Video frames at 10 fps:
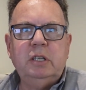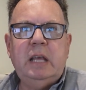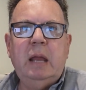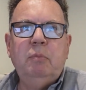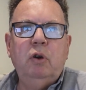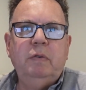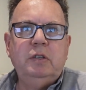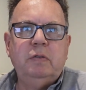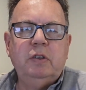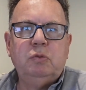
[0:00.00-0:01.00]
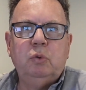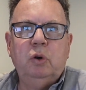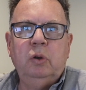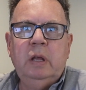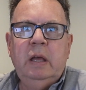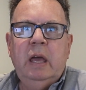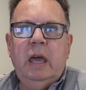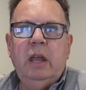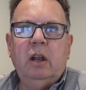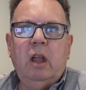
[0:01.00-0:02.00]
The Dan Murphys of this world,
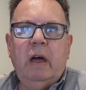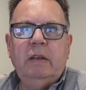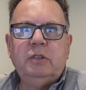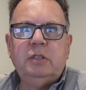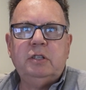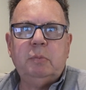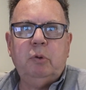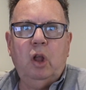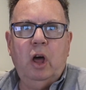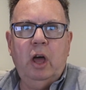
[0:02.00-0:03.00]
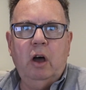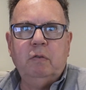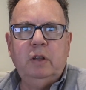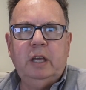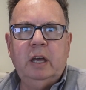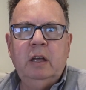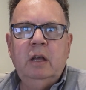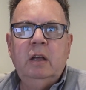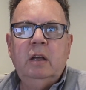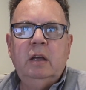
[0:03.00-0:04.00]
it allows the supply of liquor
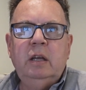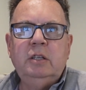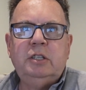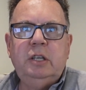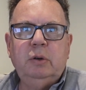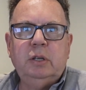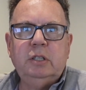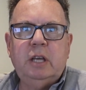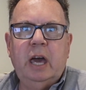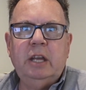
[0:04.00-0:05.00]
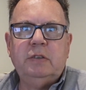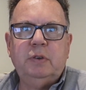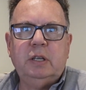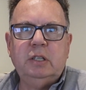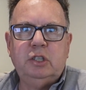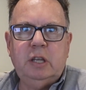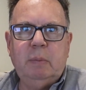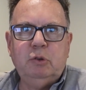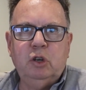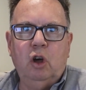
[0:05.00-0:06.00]
in sealed containers for
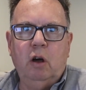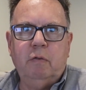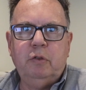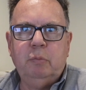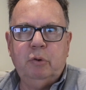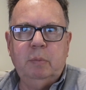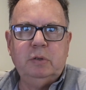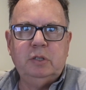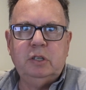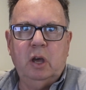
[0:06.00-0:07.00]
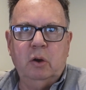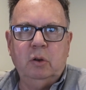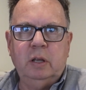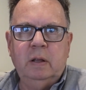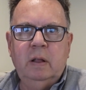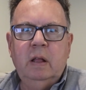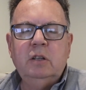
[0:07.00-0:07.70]
consumption off the premises only.